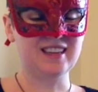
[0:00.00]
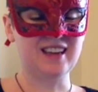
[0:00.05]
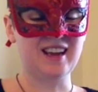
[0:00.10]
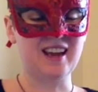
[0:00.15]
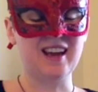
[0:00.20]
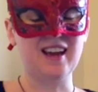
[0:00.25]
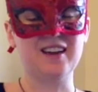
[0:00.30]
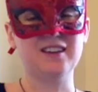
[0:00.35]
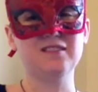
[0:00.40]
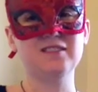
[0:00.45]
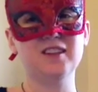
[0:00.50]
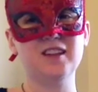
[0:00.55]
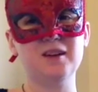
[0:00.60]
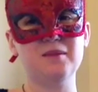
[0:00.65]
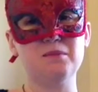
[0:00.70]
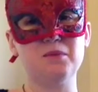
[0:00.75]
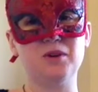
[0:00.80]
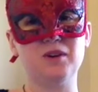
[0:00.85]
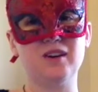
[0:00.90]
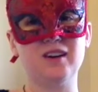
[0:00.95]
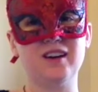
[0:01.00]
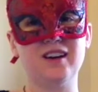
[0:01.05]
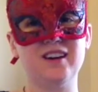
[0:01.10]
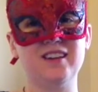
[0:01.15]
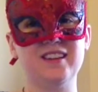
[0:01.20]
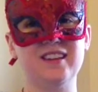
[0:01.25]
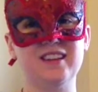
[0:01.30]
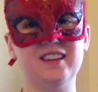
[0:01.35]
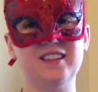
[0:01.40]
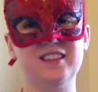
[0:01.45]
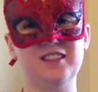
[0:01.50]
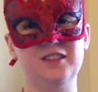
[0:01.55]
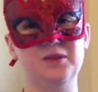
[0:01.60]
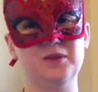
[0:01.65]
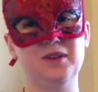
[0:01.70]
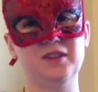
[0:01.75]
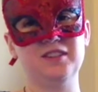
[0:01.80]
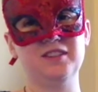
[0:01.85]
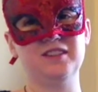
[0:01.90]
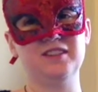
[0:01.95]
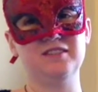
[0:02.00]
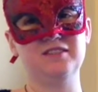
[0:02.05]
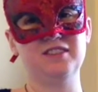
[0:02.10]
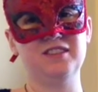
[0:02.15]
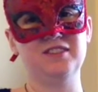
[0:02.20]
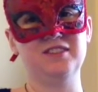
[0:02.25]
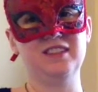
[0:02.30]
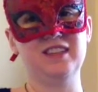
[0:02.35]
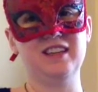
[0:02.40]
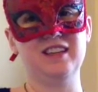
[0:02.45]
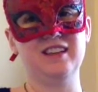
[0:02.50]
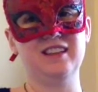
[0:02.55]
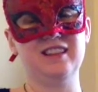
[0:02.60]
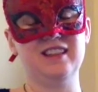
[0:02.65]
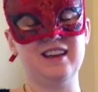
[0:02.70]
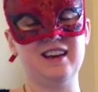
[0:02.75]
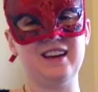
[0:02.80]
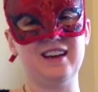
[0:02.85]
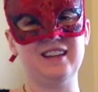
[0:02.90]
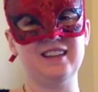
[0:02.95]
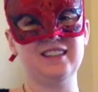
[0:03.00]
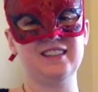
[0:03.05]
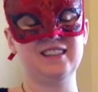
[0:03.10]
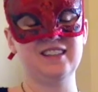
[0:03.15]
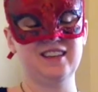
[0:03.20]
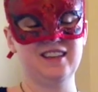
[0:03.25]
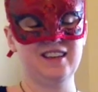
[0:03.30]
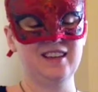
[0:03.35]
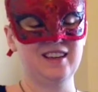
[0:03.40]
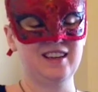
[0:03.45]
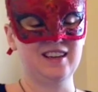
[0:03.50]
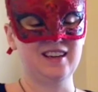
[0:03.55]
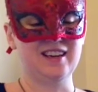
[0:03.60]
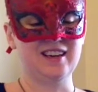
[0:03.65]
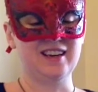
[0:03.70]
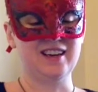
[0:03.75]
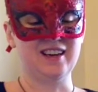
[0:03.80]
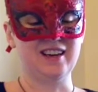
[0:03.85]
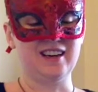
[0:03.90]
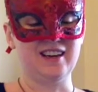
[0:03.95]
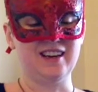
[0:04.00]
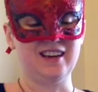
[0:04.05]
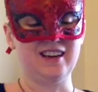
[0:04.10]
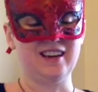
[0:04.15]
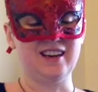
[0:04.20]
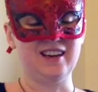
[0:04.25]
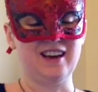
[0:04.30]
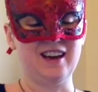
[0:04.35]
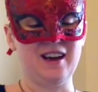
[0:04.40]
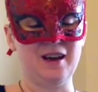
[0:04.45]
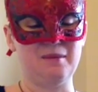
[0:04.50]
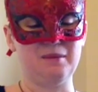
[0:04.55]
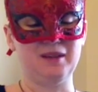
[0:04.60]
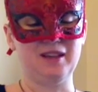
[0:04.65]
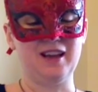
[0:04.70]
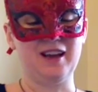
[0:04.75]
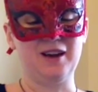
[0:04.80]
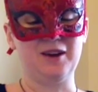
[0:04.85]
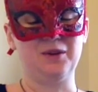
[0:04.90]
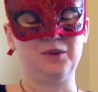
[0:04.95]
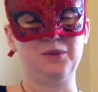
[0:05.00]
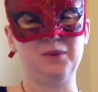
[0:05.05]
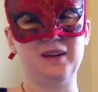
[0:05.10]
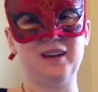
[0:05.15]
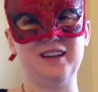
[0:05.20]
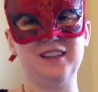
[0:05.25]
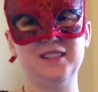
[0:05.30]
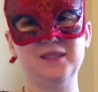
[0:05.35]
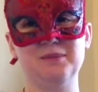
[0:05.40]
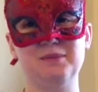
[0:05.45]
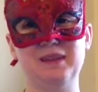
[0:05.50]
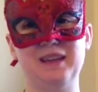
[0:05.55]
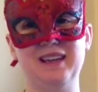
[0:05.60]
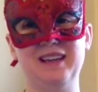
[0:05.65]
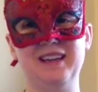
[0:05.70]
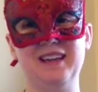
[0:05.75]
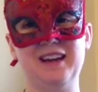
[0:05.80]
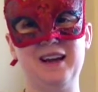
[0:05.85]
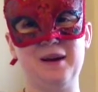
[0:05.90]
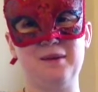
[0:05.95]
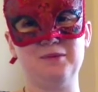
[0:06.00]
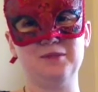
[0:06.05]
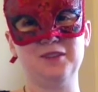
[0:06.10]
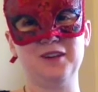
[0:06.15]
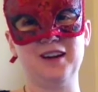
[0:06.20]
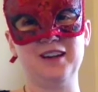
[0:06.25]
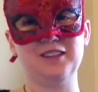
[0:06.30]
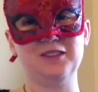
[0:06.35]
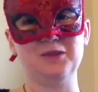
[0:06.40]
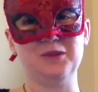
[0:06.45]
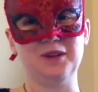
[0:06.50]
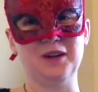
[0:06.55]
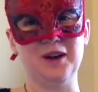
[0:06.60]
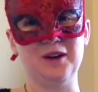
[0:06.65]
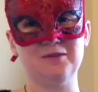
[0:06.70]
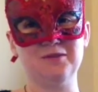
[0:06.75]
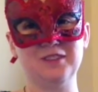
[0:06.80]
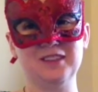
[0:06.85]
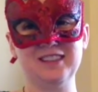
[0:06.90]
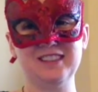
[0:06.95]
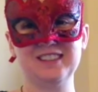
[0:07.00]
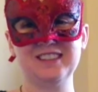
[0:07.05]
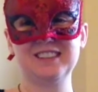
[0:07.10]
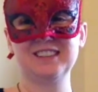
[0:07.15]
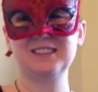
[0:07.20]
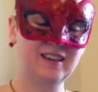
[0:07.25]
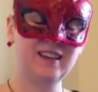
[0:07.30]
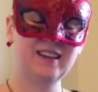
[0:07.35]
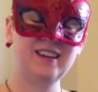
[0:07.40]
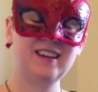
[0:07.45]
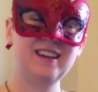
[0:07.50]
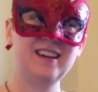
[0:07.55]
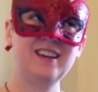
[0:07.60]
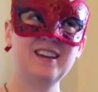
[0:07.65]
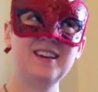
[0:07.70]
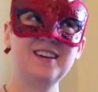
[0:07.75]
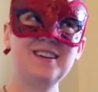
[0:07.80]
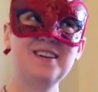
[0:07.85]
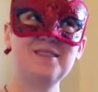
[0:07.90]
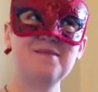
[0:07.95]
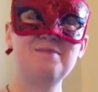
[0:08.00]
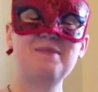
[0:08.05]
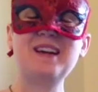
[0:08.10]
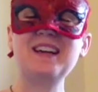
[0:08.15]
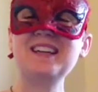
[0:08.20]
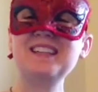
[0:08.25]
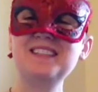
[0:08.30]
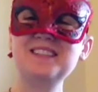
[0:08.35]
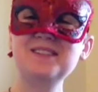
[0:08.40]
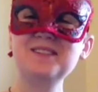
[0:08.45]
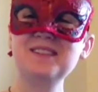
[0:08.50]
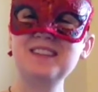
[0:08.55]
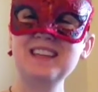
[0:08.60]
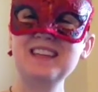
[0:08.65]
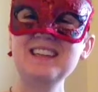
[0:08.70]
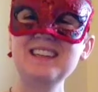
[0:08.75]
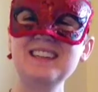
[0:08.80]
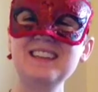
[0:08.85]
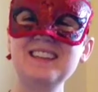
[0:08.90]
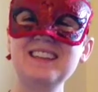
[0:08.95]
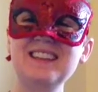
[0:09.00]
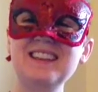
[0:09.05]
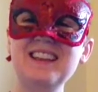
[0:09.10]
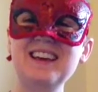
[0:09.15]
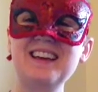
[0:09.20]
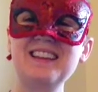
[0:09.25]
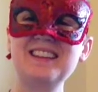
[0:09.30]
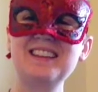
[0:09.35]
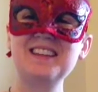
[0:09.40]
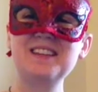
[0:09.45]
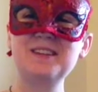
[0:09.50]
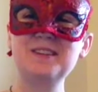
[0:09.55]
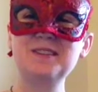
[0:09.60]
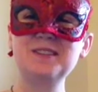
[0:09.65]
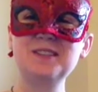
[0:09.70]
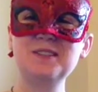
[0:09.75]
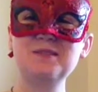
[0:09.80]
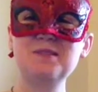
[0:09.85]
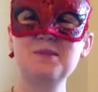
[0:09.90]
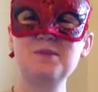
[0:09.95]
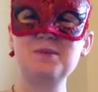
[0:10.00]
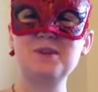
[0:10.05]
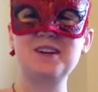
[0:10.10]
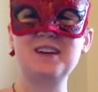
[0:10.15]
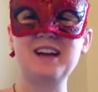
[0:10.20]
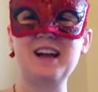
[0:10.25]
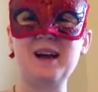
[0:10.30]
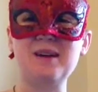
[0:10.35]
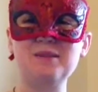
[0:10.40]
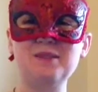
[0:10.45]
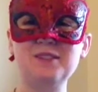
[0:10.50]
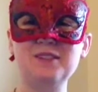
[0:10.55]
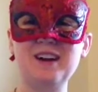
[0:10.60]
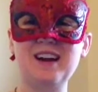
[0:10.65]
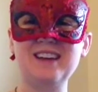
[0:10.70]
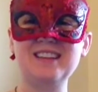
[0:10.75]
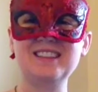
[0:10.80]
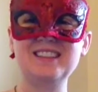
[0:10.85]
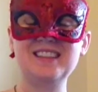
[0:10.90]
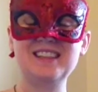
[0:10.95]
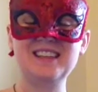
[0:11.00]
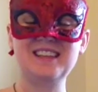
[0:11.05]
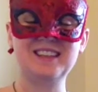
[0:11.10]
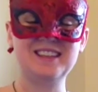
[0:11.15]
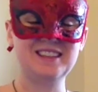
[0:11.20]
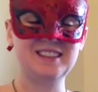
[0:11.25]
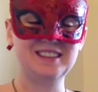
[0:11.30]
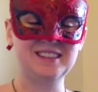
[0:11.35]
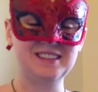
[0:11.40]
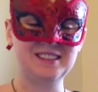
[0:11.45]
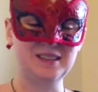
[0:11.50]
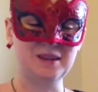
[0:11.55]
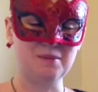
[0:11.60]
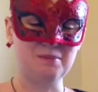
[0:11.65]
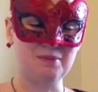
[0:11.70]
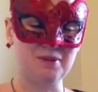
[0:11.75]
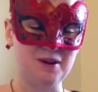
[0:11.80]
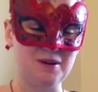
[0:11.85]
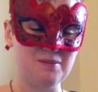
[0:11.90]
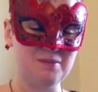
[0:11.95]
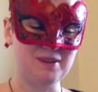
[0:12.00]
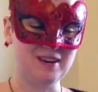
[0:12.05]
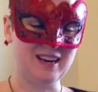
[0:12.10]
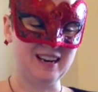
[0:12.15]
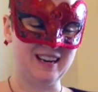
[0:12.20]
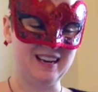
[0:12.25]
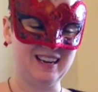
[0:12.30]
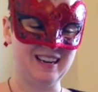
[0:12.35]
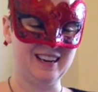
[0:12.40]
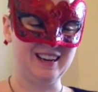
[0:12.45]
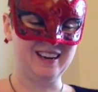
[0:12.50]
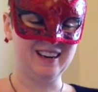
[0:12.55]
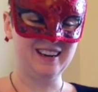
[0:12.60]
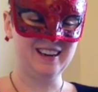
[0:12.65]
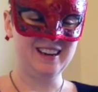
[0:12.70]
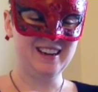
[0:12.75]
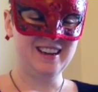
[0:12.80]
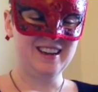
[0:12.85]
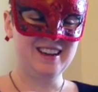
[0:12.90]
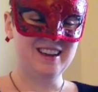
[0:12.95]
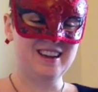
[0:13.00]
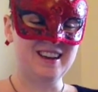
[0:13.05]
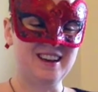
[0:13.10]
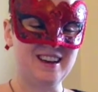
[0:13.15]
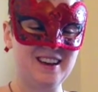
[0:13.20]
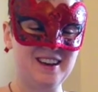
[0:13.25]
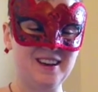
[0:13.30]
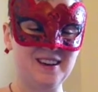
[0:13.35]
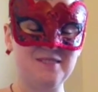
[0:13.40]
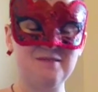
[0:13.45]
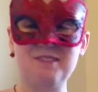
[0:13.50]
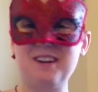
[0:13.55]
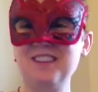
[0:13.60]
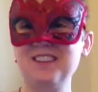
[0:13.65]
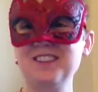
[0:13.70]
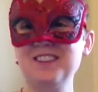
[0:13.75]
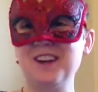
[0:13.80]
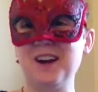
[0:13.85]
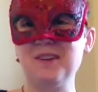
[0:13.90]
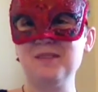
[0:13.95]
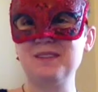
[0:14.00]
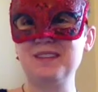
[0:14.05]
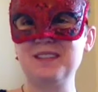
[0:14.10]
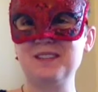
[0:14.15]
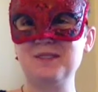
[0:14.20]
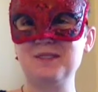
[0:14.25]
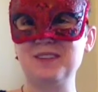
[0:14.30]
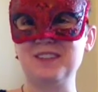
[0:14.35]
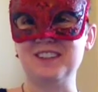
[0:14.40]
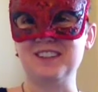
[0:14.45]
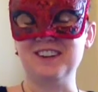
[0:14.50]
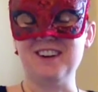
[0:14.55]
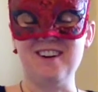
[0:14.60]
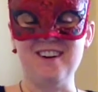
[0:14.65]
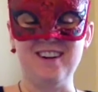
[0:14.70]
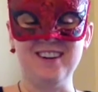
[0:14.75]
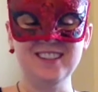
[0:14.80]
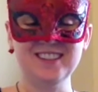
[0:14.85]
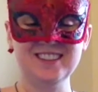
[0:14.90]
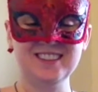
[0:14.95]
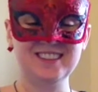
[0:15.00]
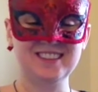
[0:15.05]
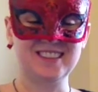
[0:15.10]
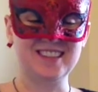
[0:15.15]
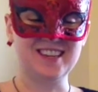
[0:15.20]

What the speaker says: a heck of a lot more than the 250 that I'm allowed when I submit an abstract to a conference. But I do think that the use of the word abstract is appropriate here, whether Darwin knew it or not.